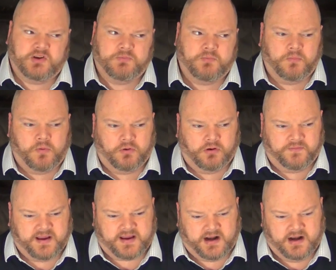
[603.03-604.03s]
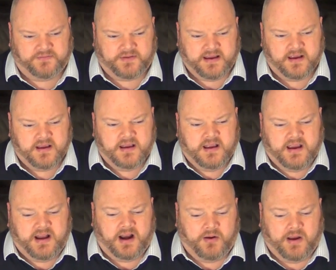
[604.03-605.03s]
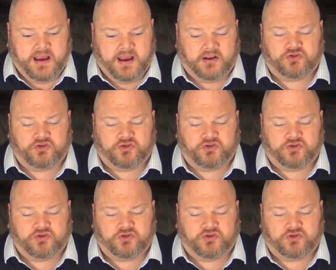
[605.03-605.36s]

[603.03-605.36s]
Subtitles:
who more of a kind of a